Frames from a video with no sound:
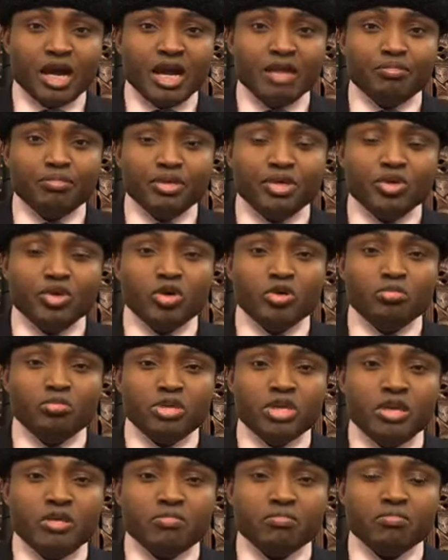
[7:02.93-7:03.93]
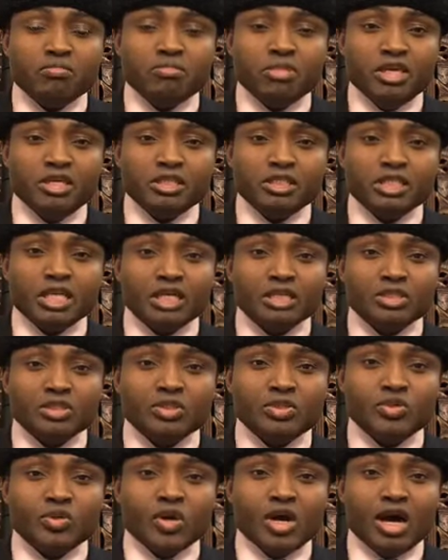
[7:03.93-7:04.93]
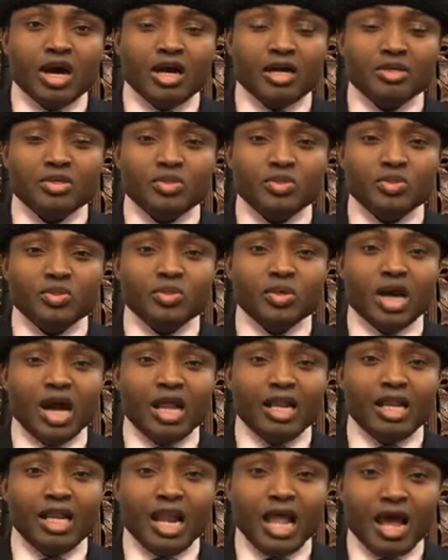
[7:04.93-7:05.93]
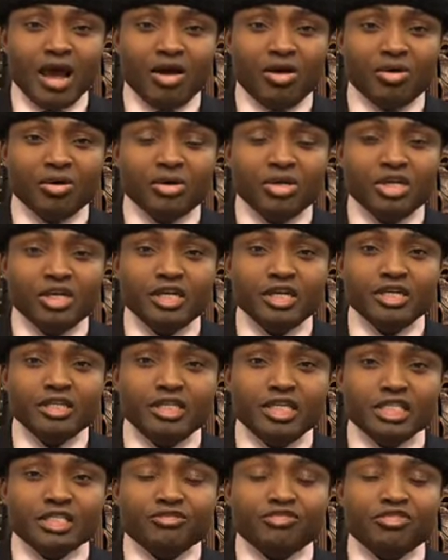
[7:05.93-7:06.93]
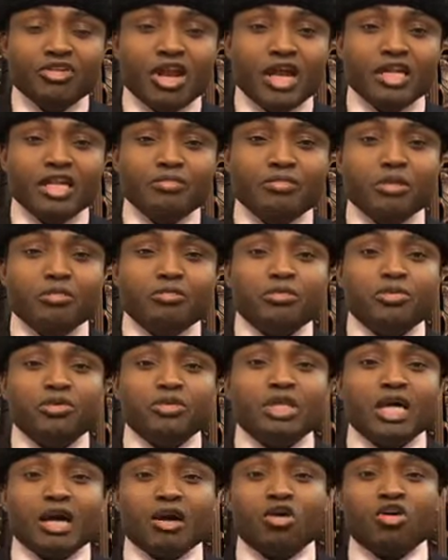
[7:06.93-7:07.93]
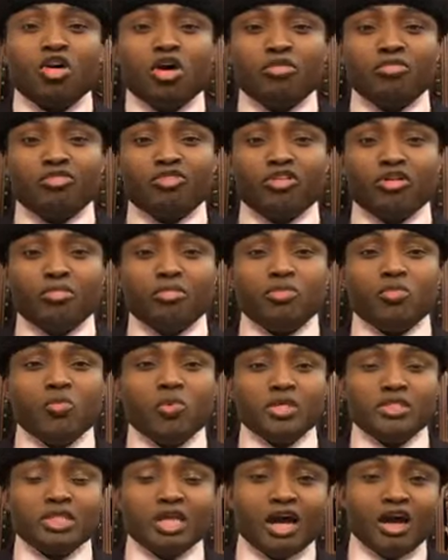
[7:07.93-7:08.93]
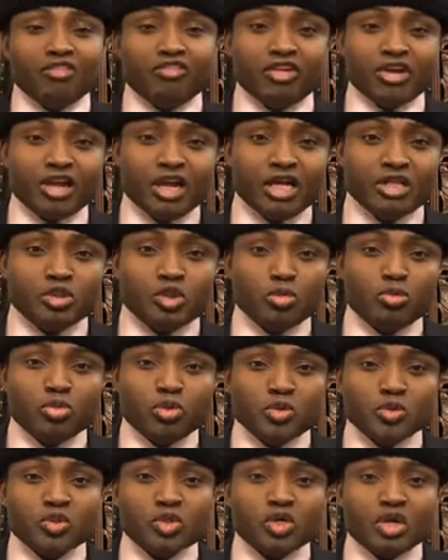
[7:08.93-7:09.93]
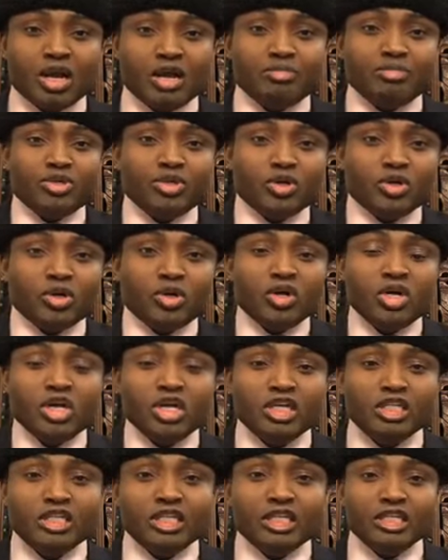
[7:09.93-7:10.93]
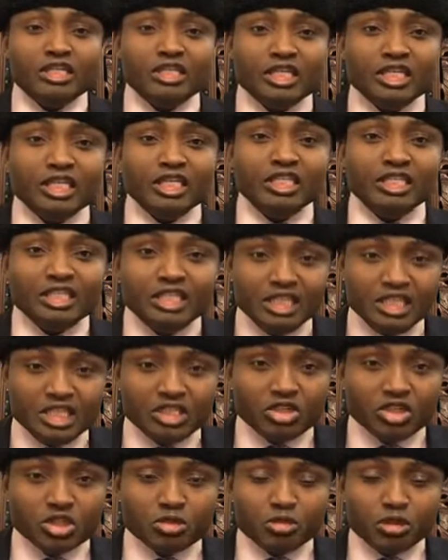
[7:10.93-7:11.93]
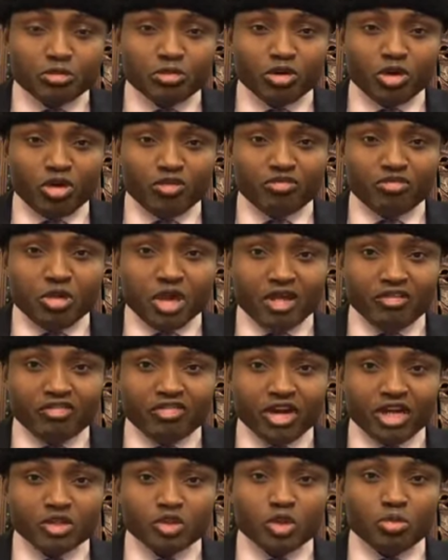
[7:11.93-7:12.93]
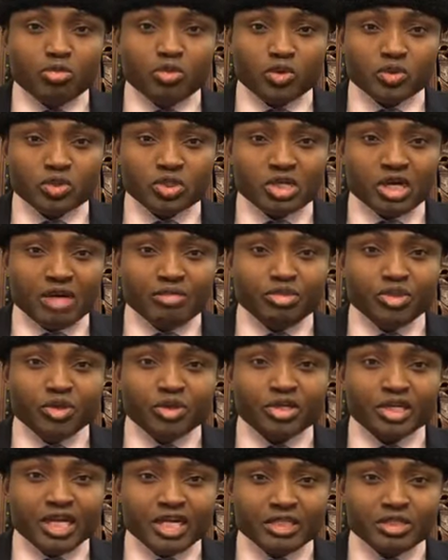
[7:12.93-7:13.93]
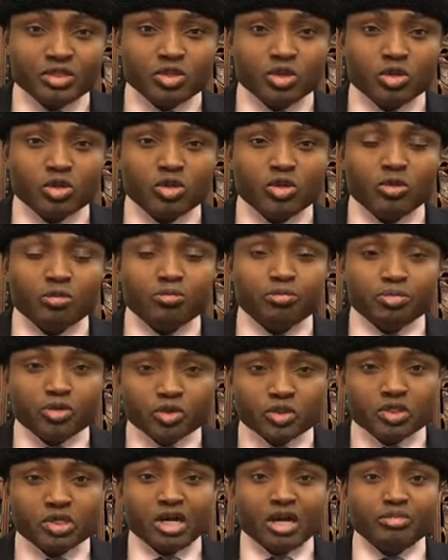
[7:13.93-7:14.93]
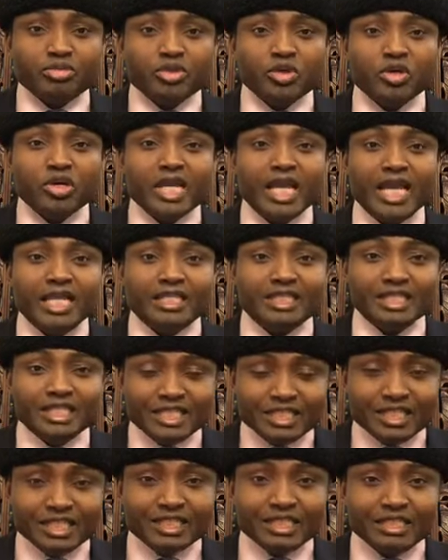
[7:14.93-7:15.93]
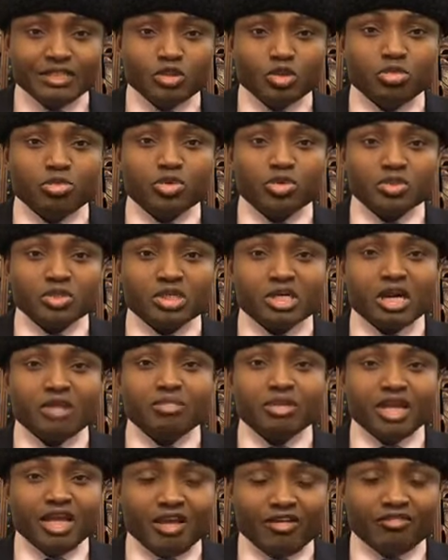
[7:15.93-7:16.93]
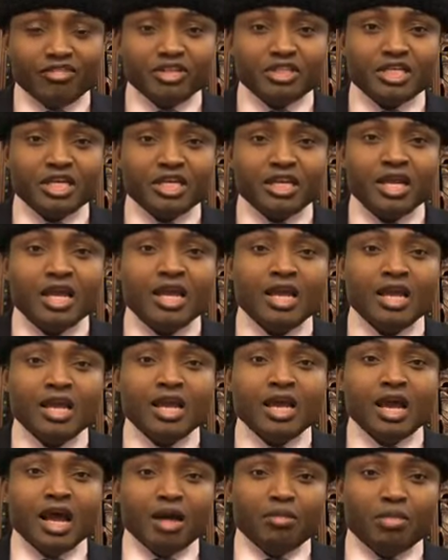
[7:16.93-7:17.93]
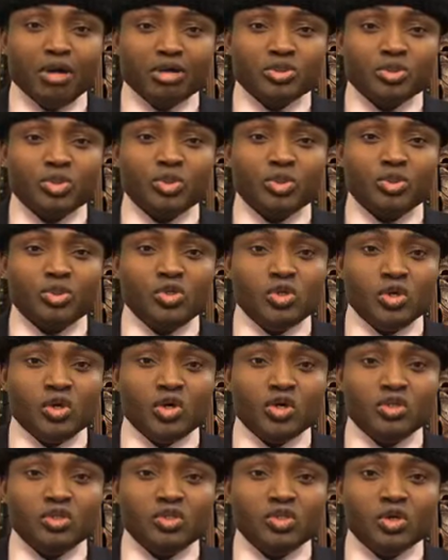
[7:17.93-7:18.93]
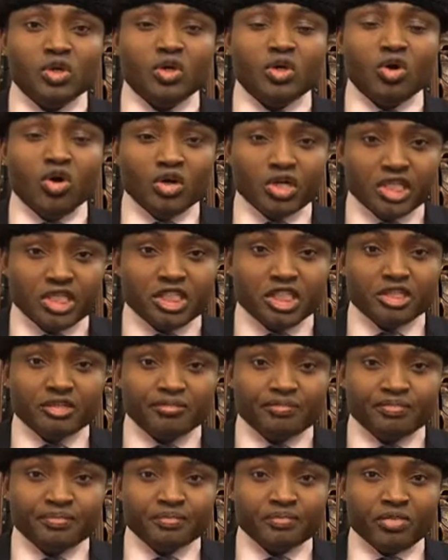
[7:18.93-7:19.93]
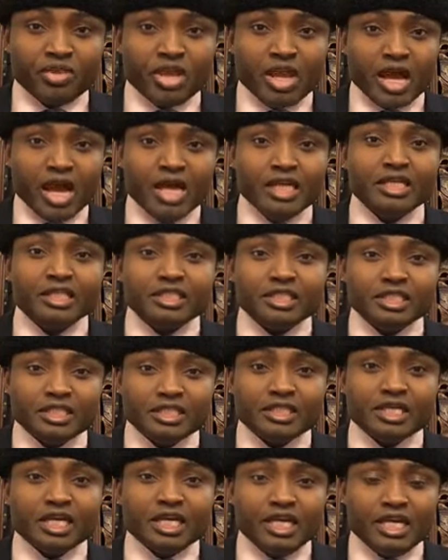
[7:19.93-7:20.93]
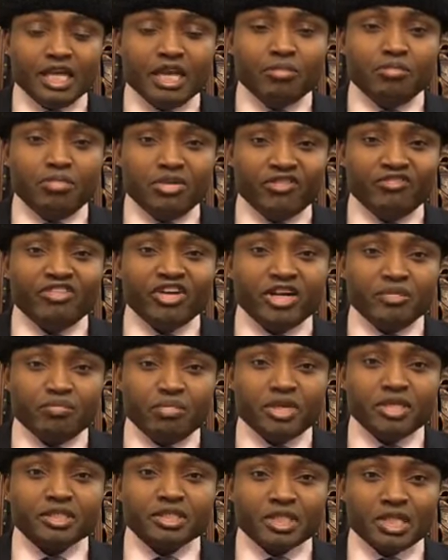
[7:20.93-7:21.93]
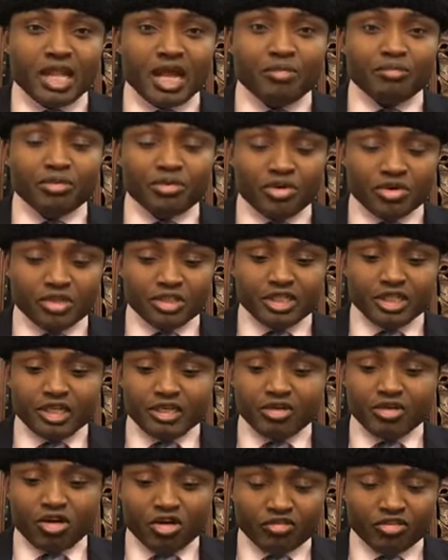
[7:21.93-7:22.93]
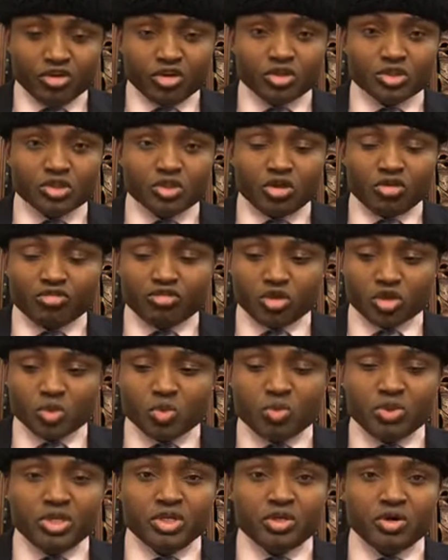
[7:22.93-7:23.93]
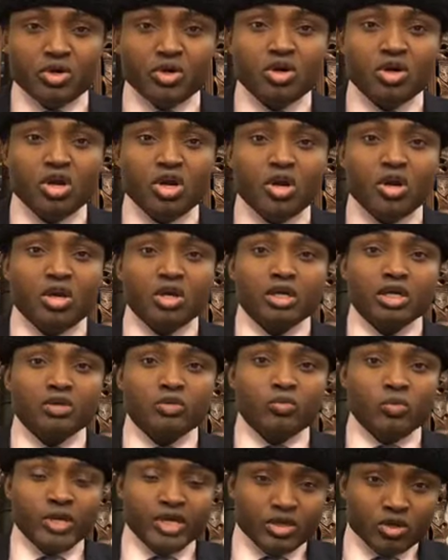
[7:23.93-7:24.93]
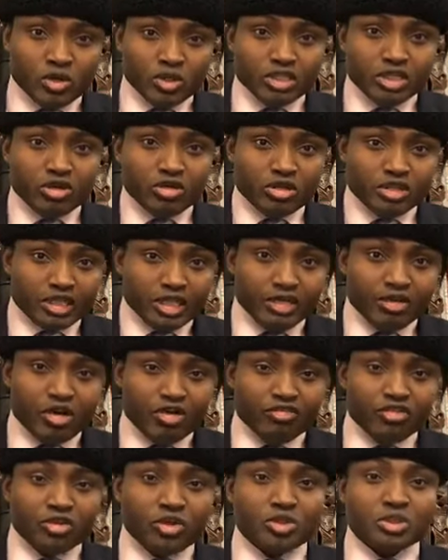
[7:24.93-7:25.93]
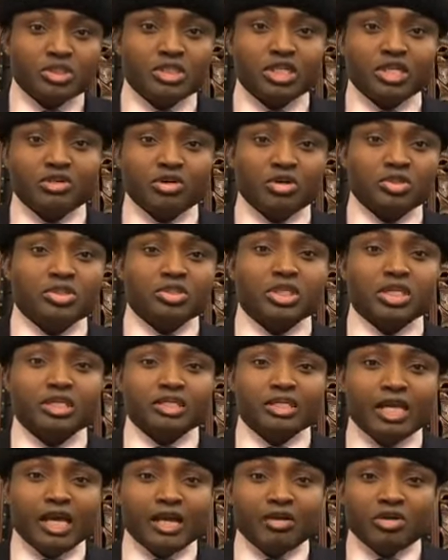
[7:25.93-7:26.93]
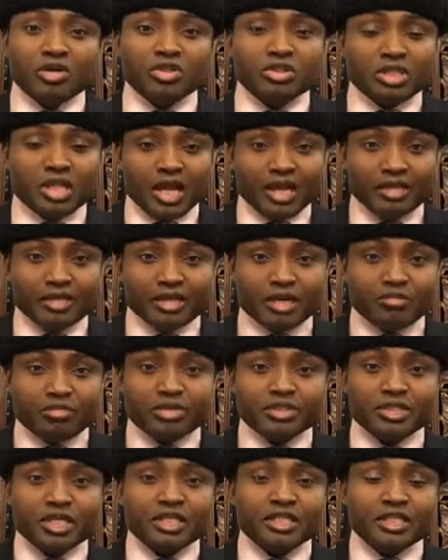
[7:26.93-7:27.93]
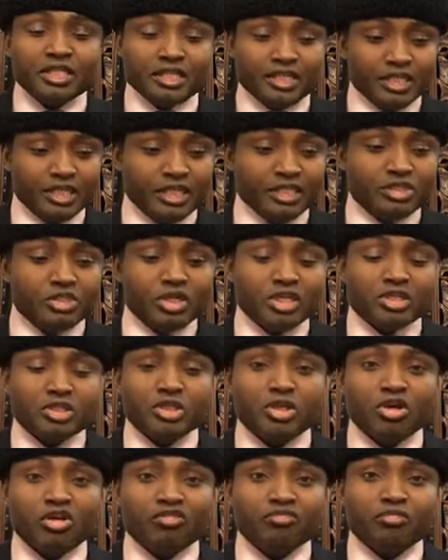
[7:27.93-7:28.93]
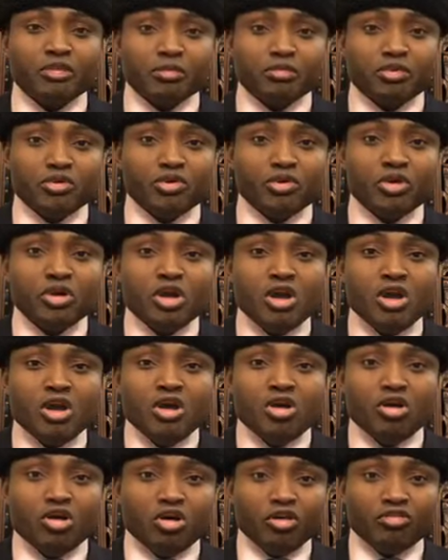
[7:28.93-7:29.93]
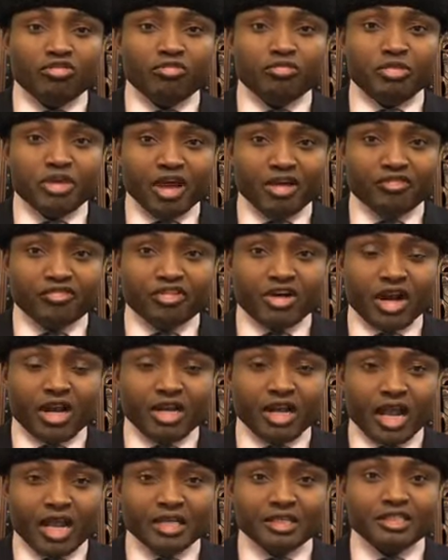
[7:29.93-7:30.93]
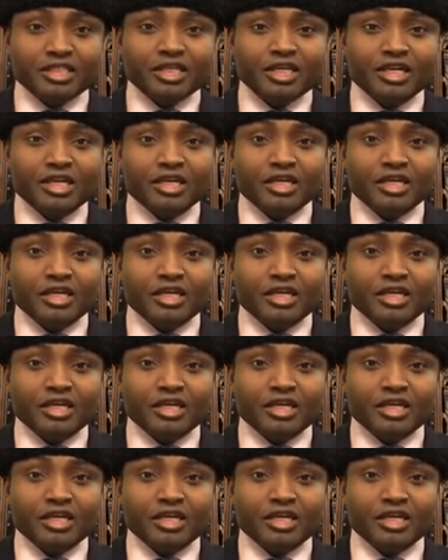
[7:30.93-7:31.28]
IPOB means that you allow these Fulani people that come from West Africa to proscribe the Indigenous People of Biafra, to proscribe your race, to proscribe your ethnicity, to proscribe everything about your origin. And it is really a very big slap on the governors. Of course, we know the governors, they are not like representing the interests of people of Biafra land.